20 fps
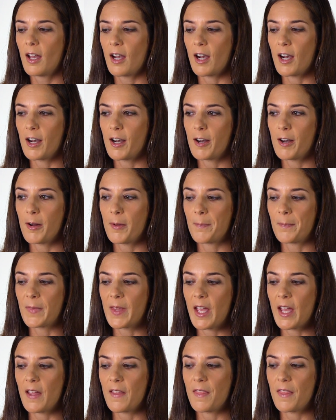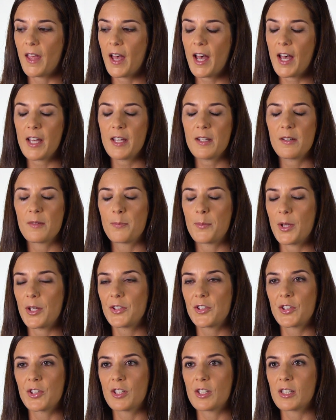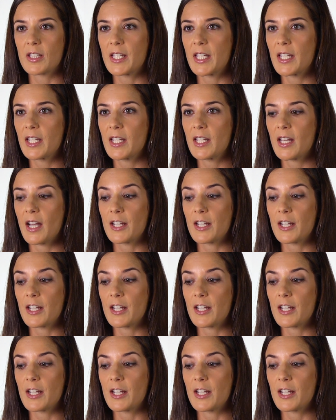Um, and that basically,